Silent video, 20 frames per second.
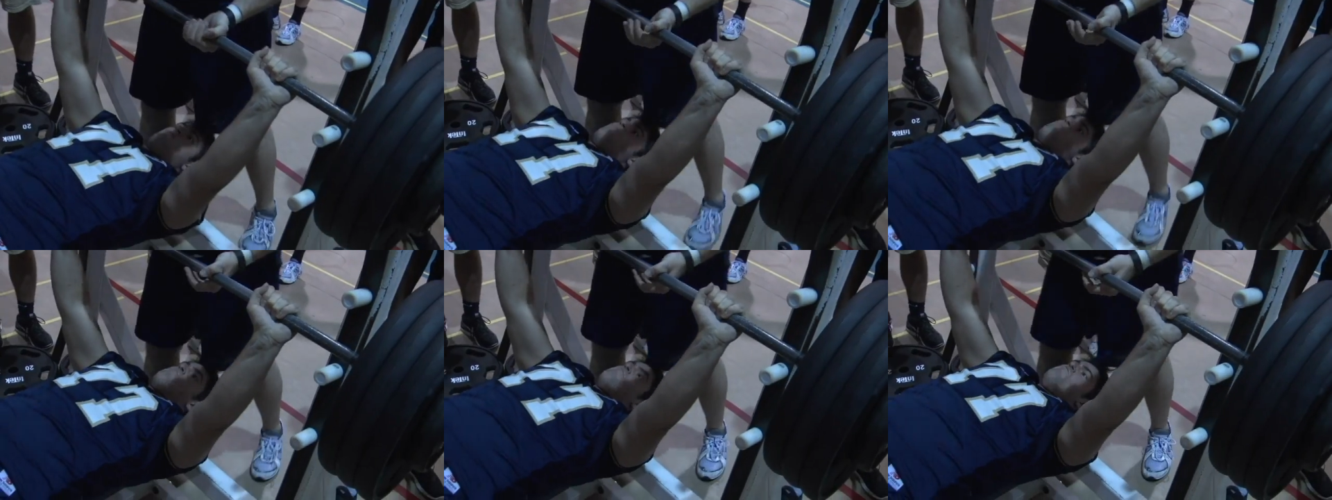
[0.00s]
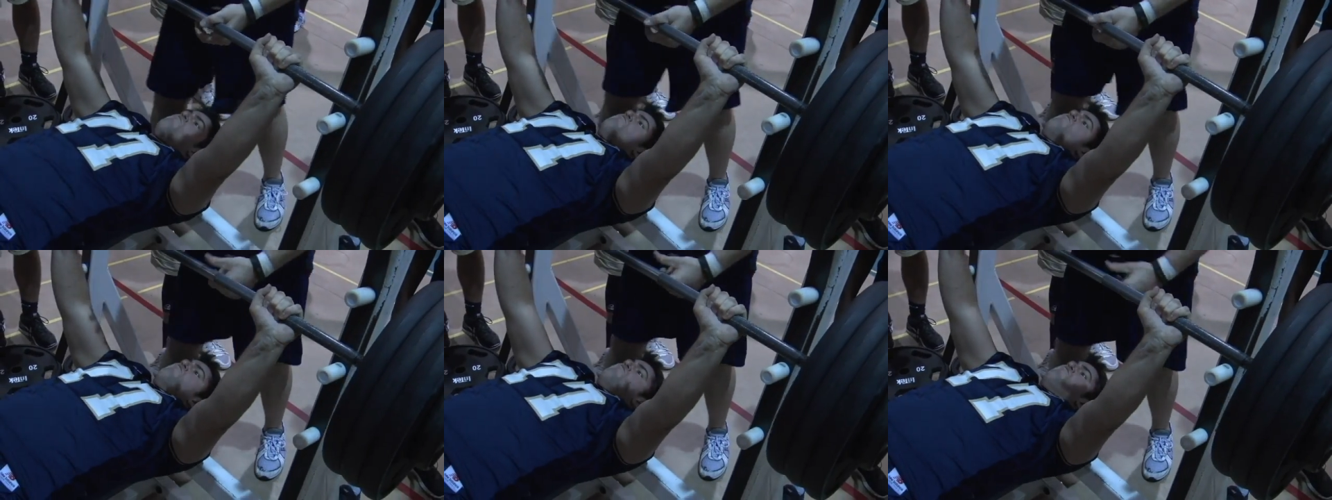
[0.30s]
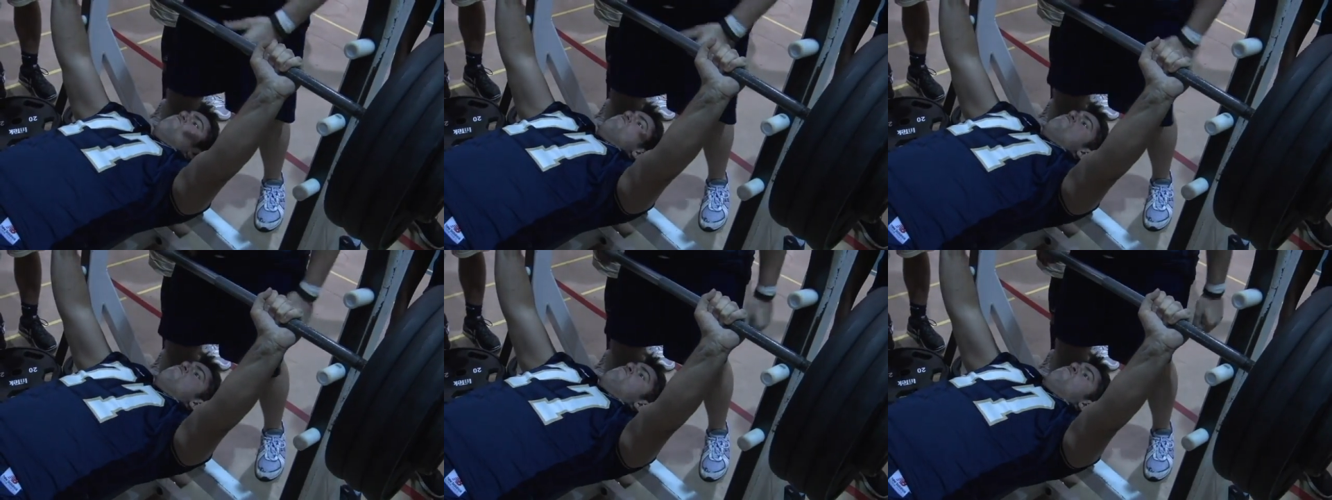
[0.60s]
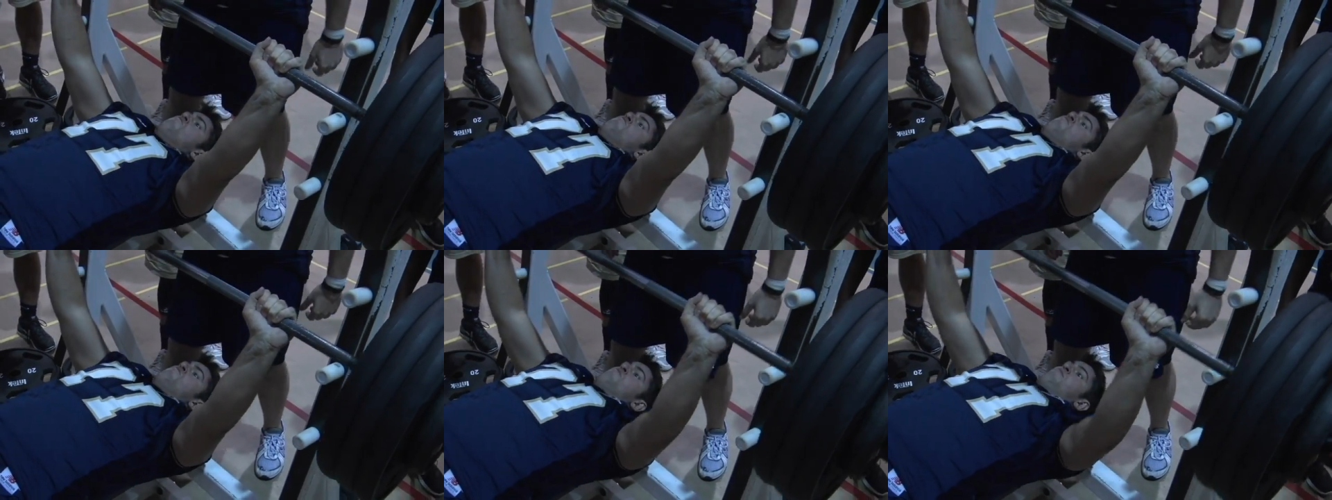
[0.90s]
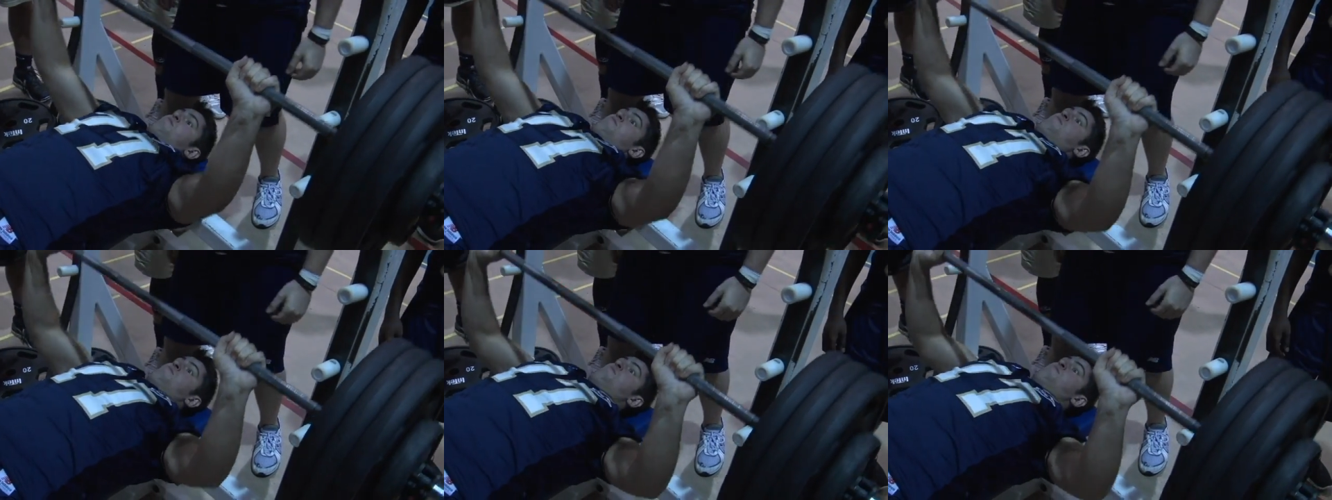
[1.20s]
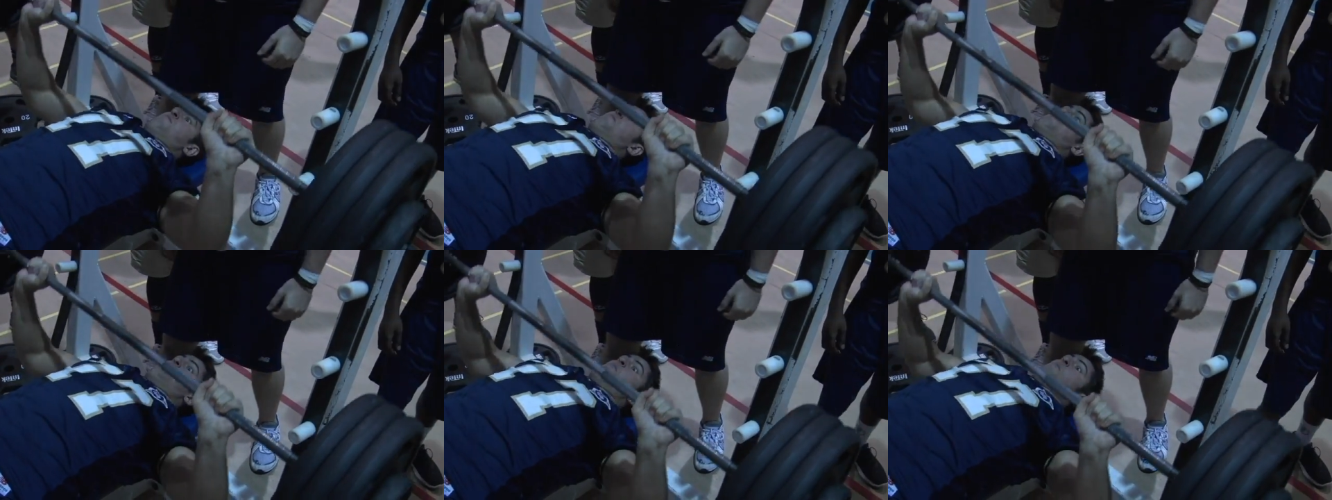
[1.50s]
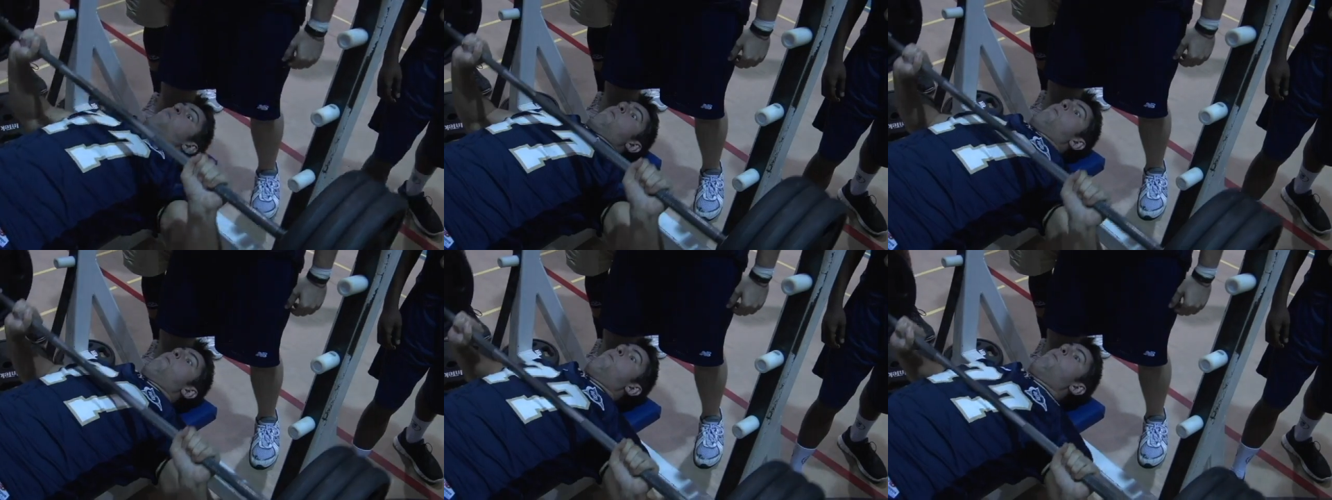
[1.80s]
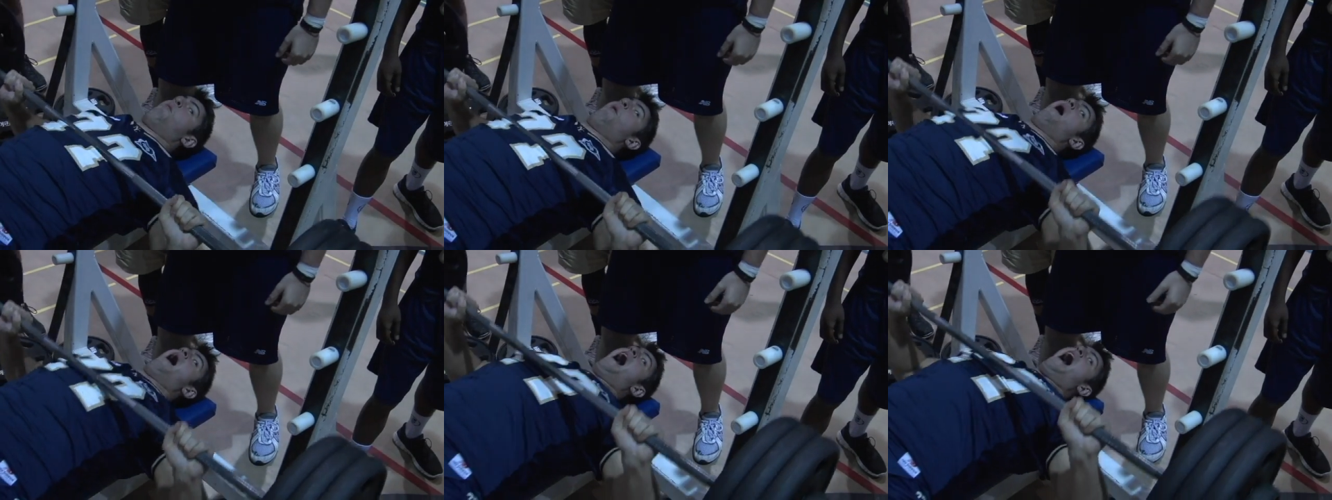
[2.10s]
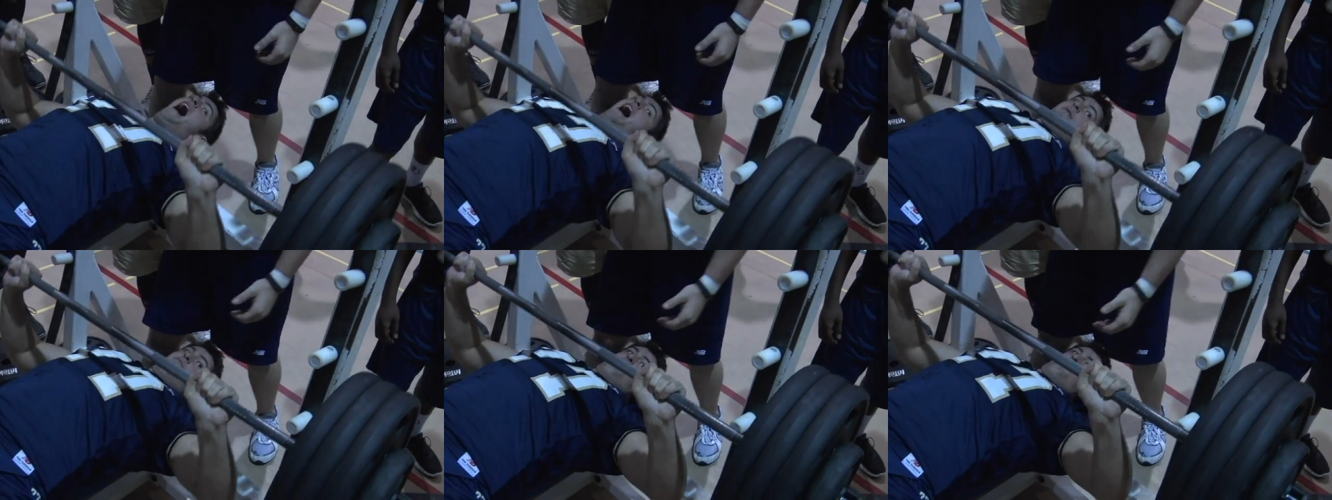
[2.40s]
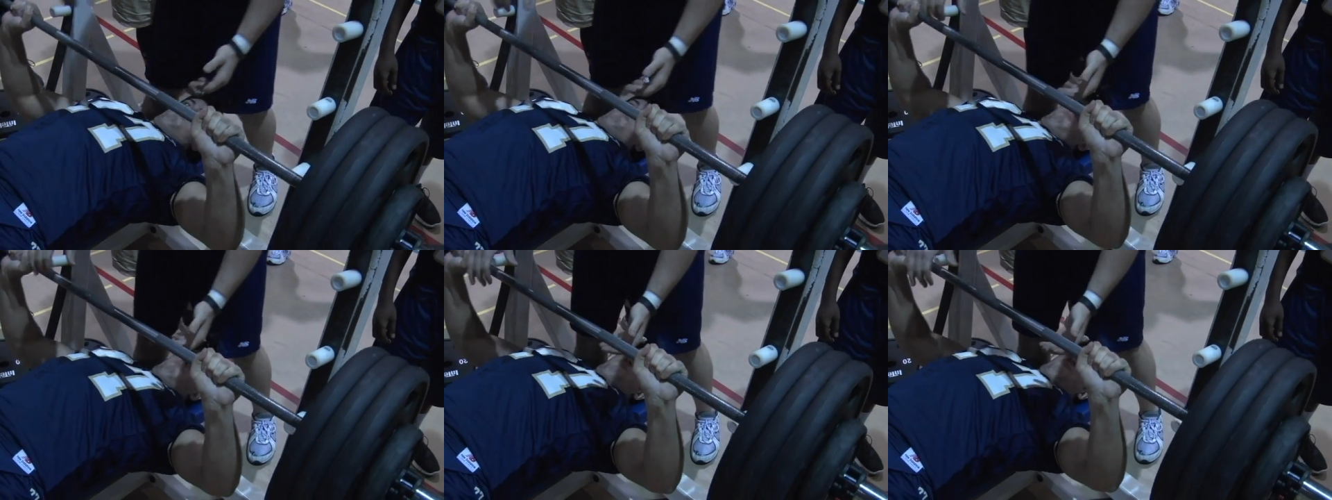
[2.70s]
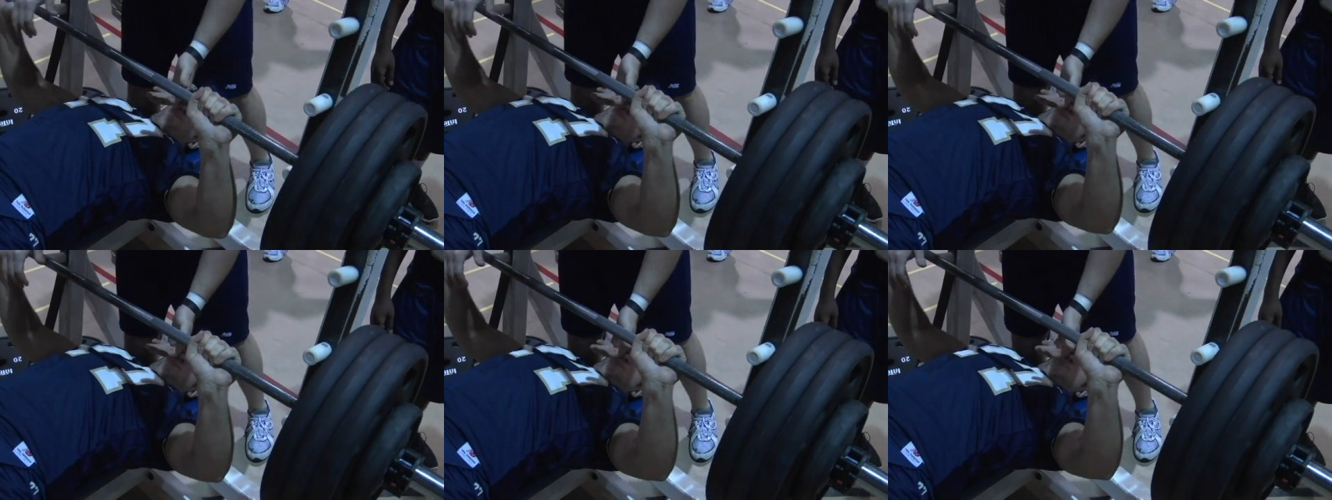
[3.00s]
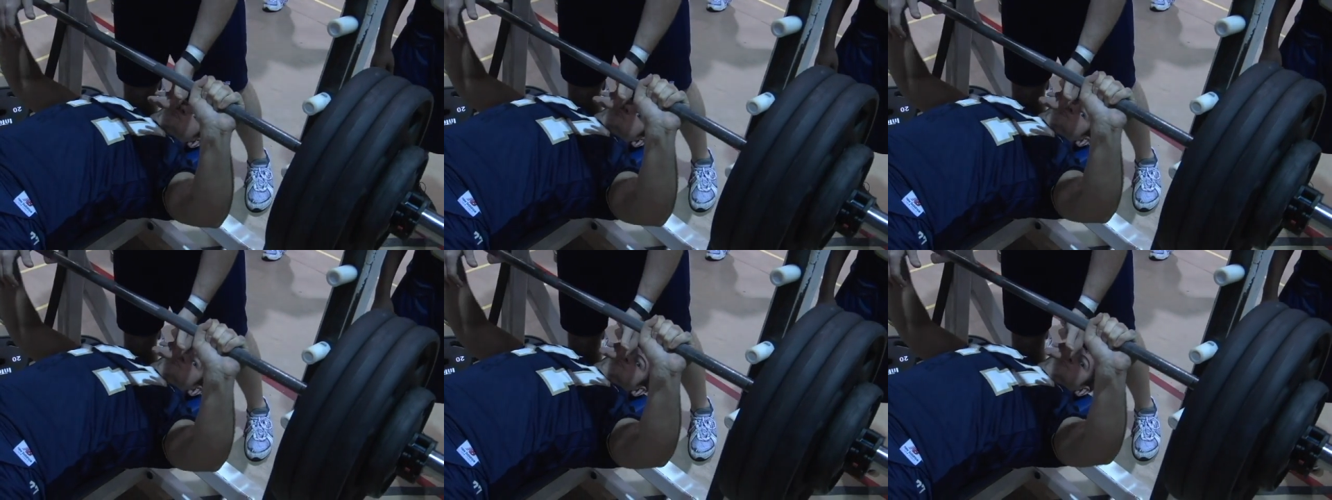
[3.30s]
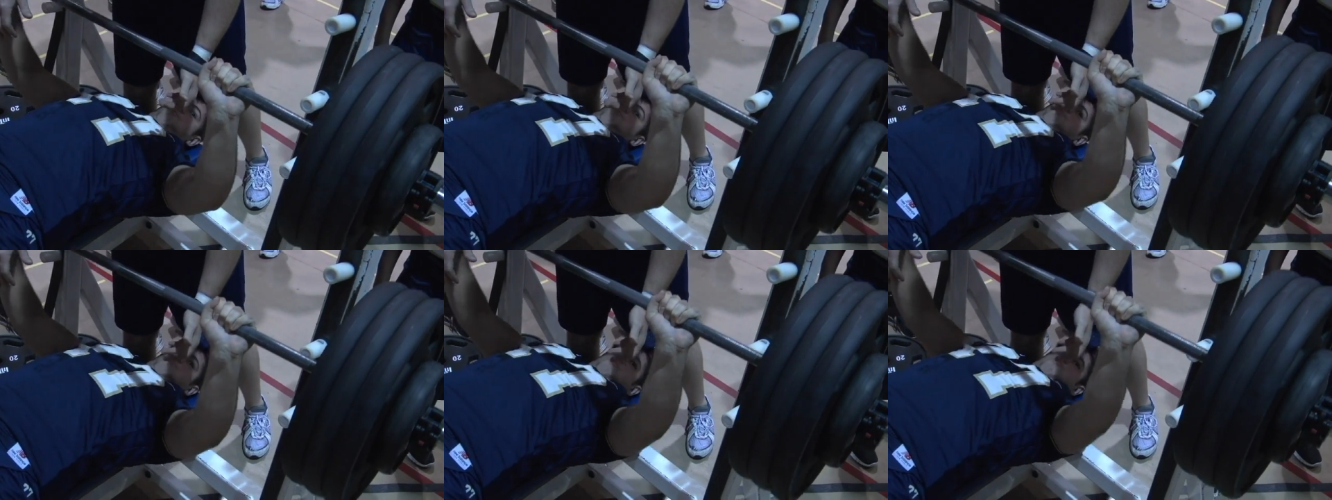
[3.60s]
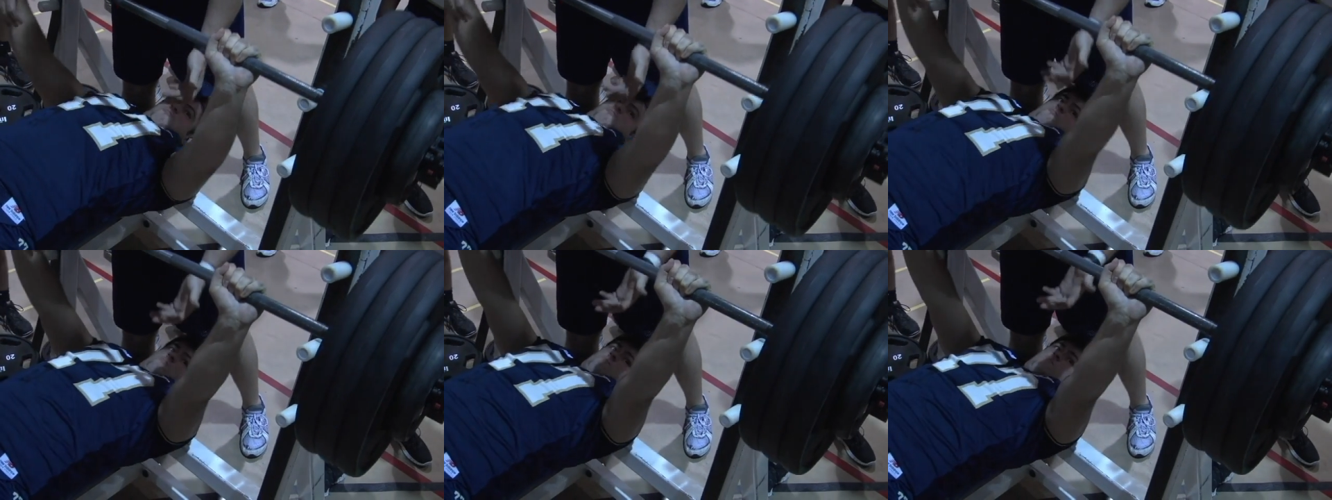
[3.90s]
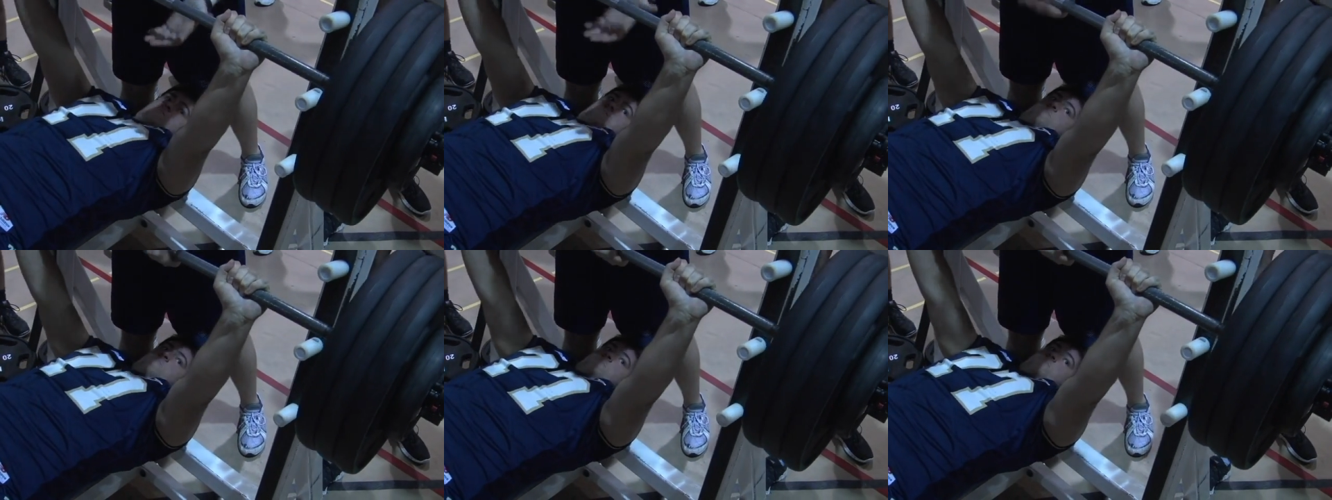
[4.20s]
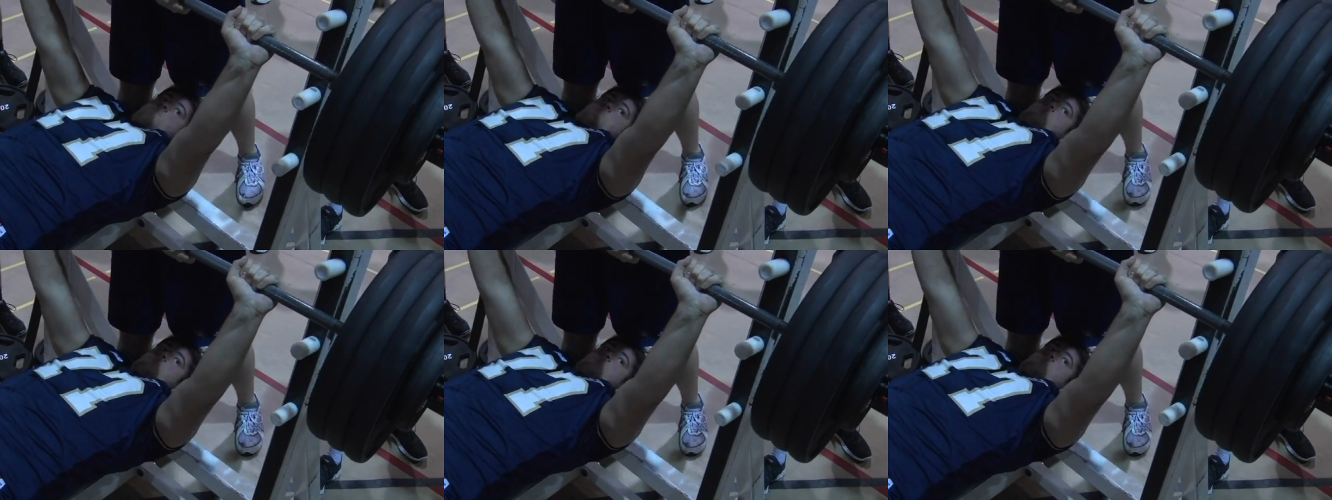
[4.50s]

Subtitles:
Nobody's mouth can be seen.